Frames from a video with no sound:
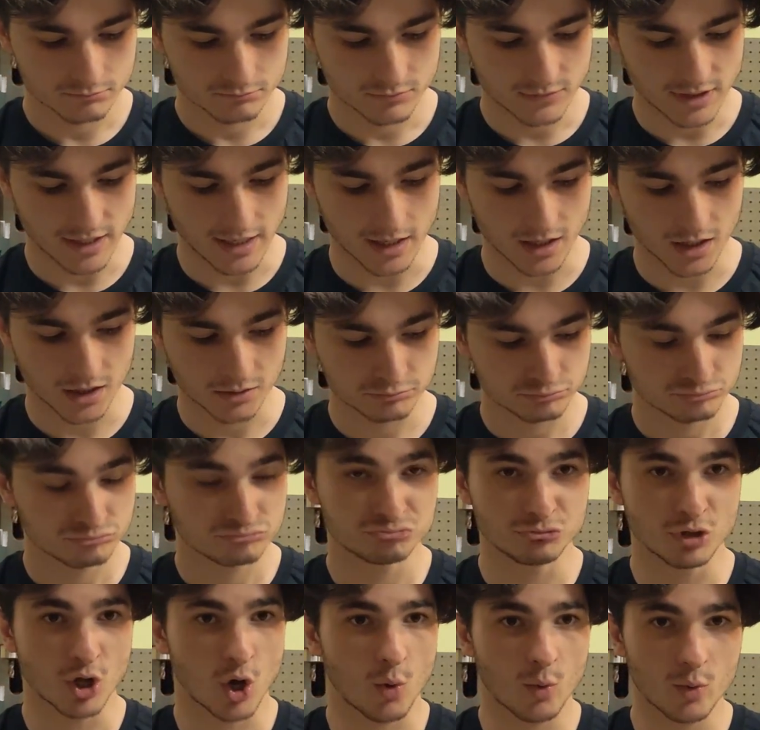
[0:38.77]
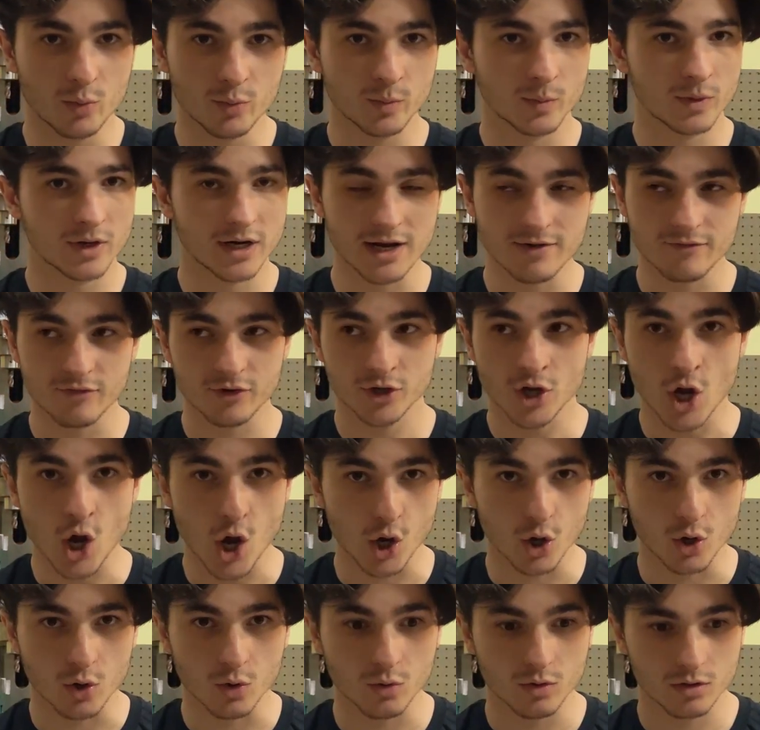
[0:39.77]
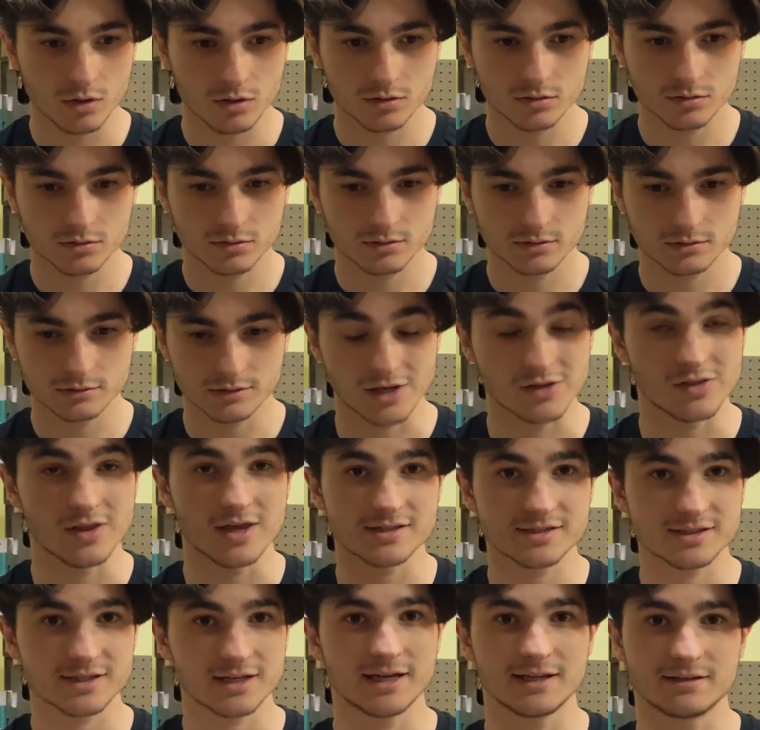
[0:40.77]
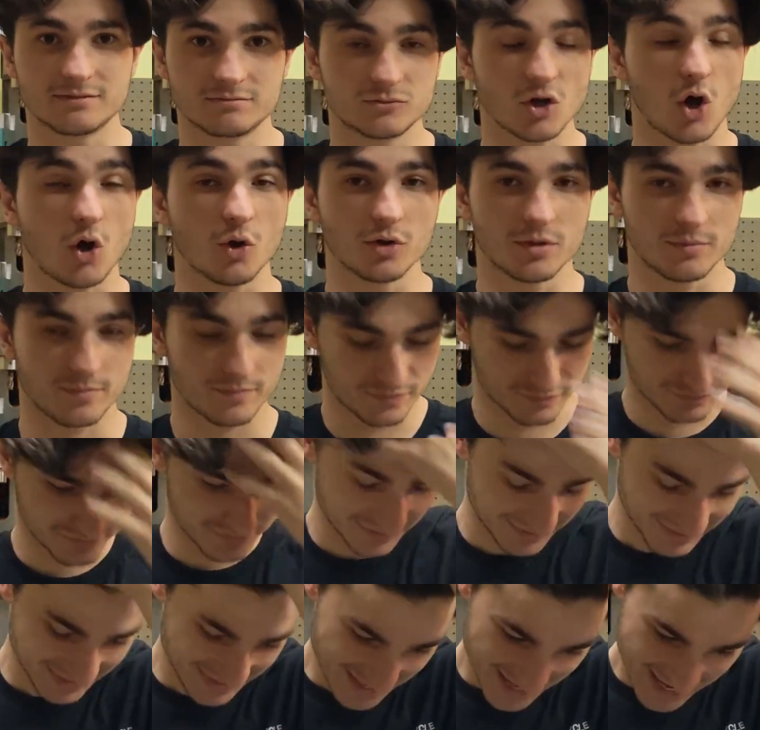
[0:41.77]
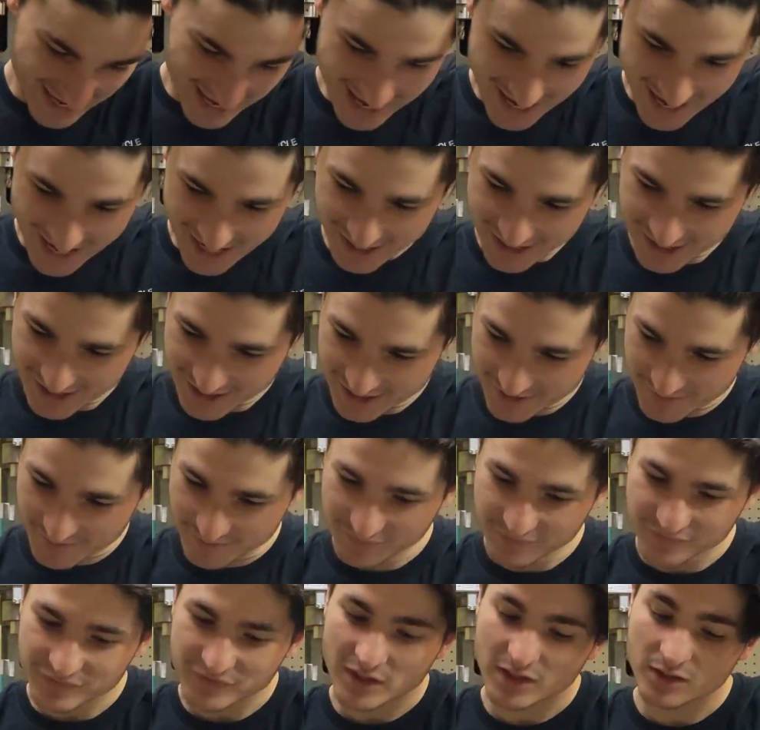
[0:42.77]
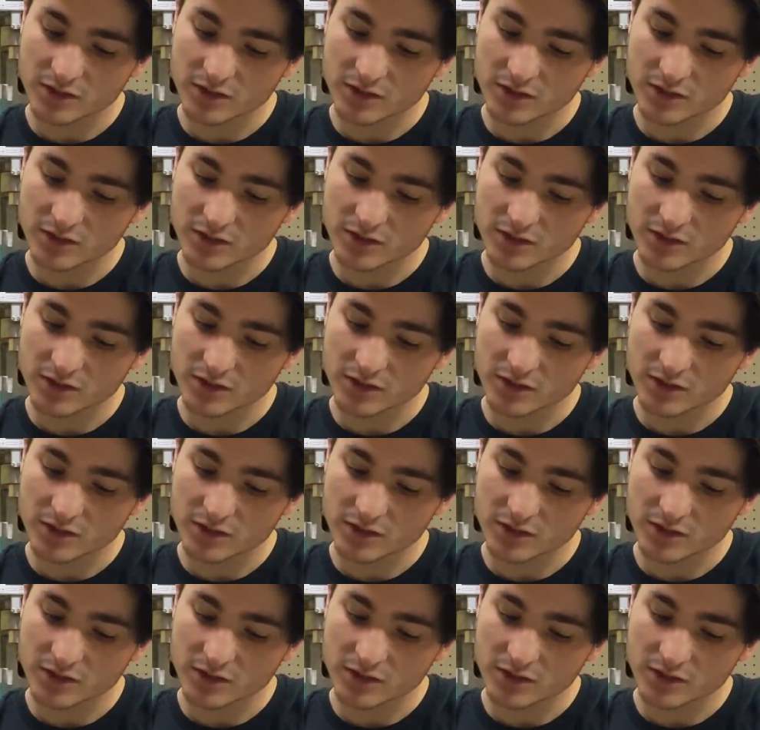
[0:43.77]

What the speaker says: that no one would ever know unless I told them.